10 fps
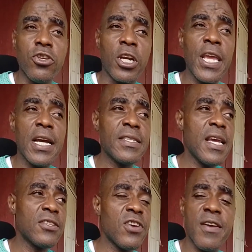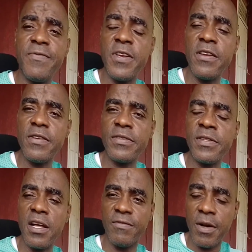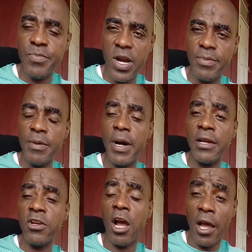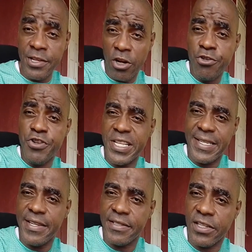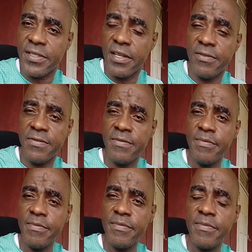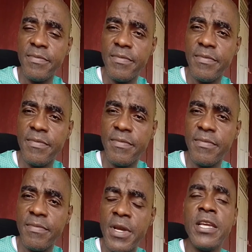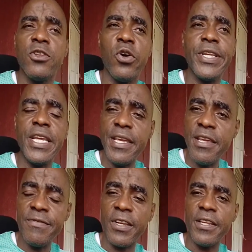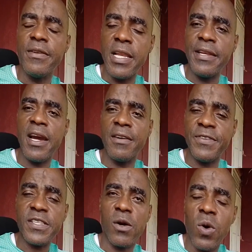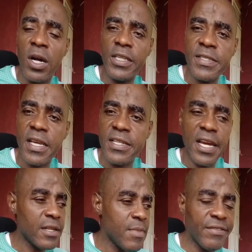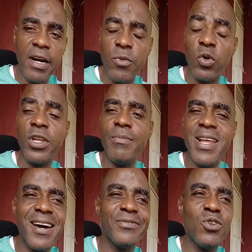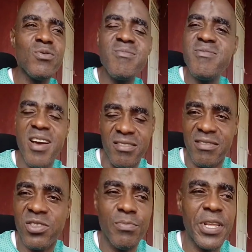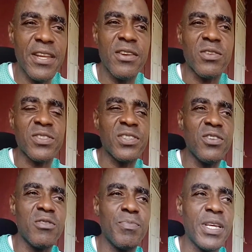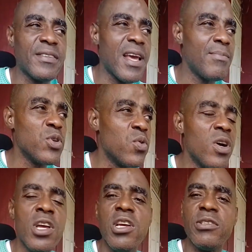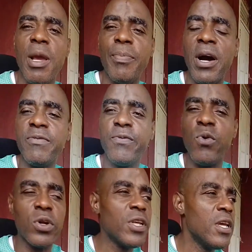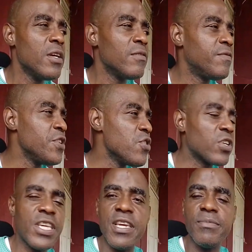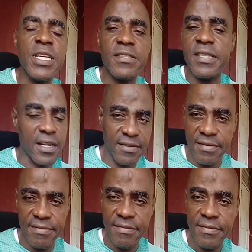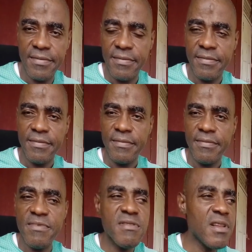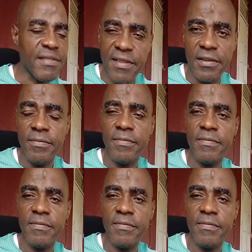You can't see a try to solve a problem and you're creating it yourself. Now in the evening, let the officer walk the section, him have a book. Them not do nothing. Sometimes they just sit down, play domino, they on phone, video game, this, that. Nothing.